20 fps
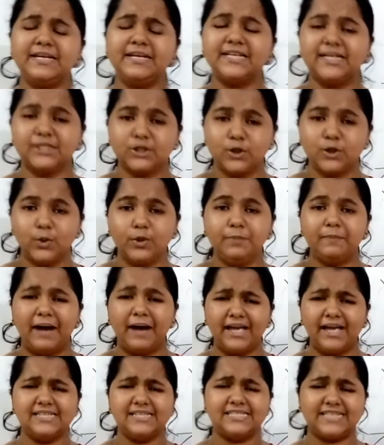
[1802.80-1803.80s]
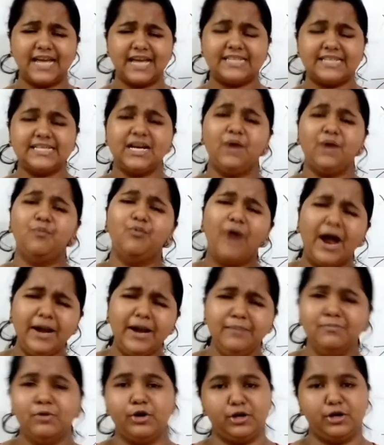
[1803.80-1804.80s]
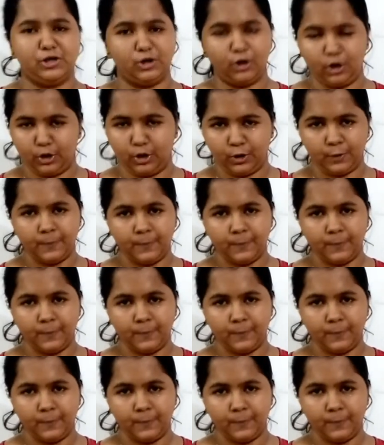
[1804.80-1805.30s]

conclude by stating one more law.